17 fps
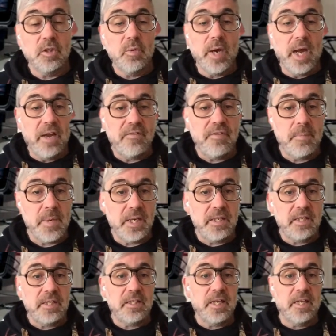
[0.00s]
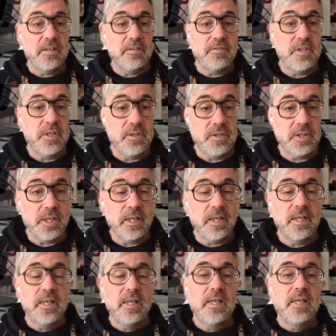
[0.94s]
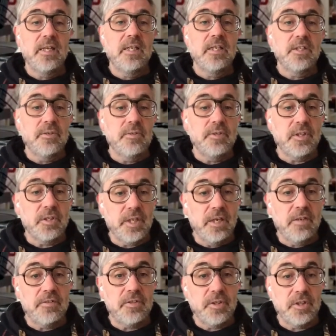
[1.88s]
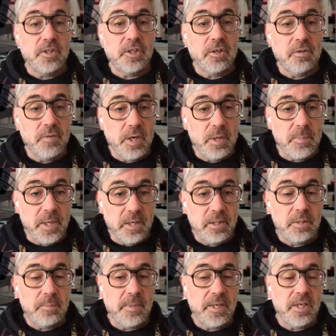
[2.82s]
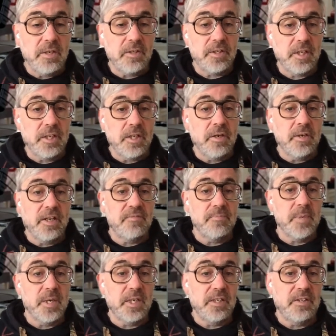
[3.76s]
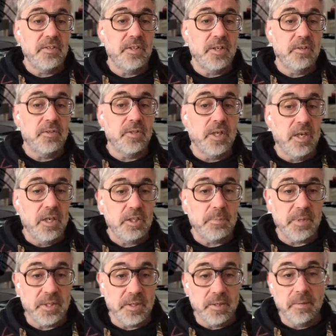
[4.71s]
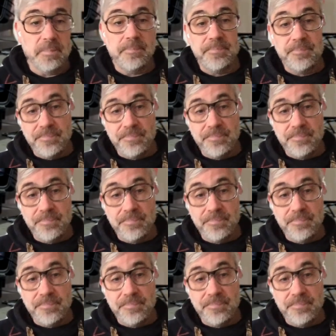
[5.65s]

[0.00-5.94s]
robots because they don't have money to go to the hospital? Fair point, and interesting project.